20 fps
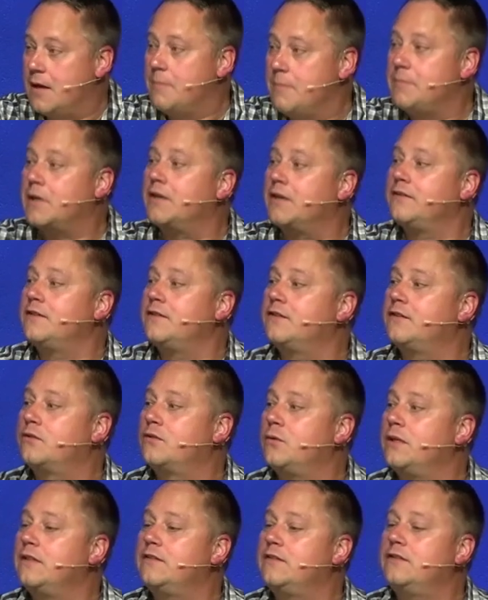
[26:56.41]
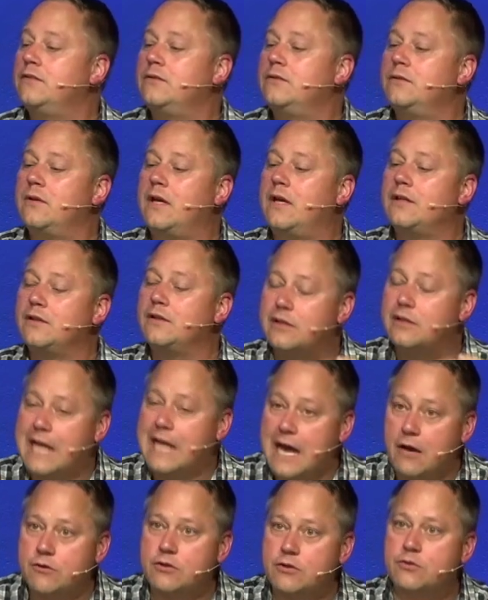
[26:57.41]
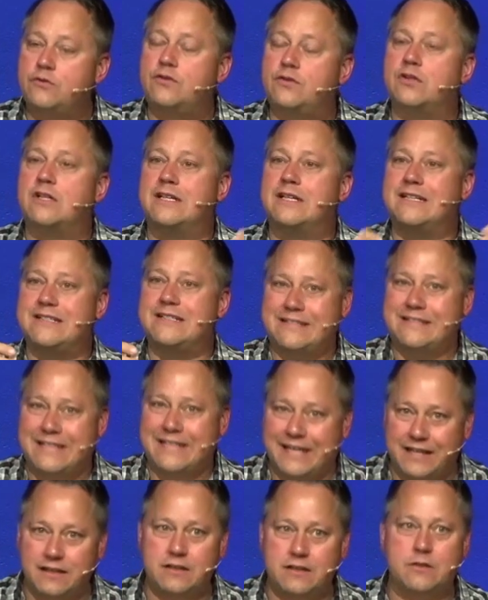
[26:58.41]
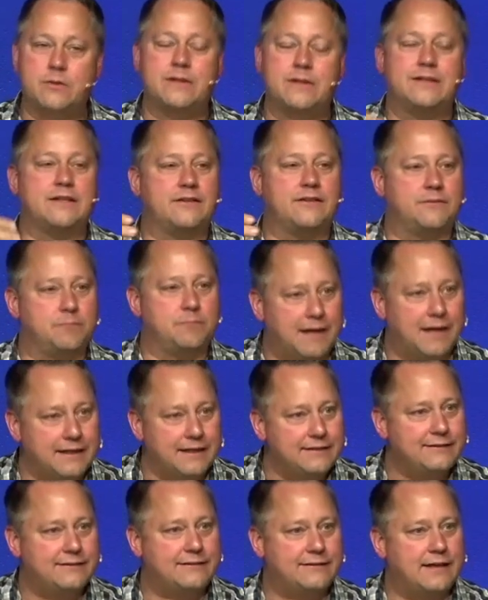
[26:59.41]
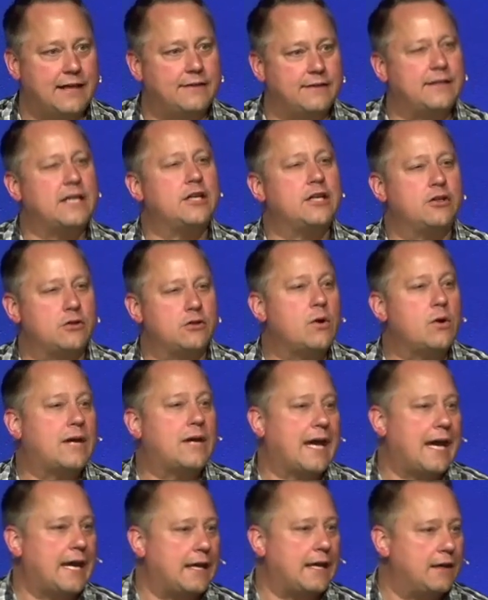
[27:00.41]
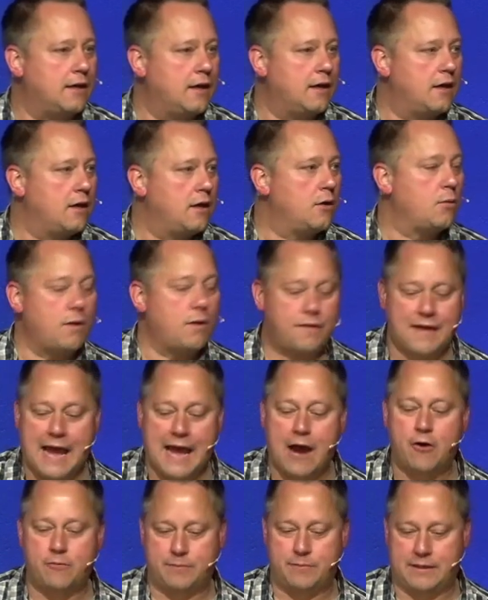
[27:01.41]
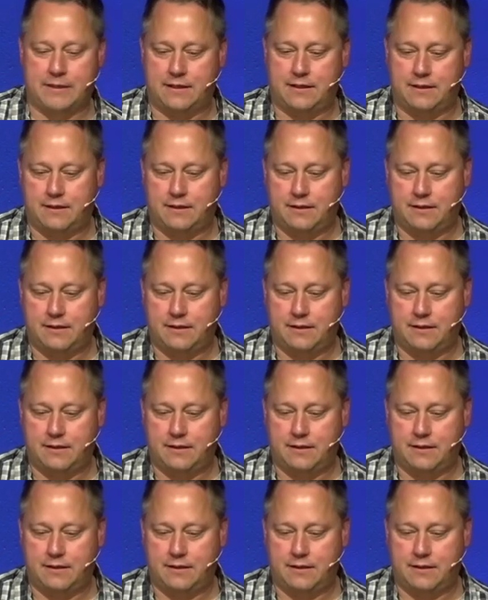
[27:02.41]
because it's going to allow you to continue in this mindset that you're okay without me.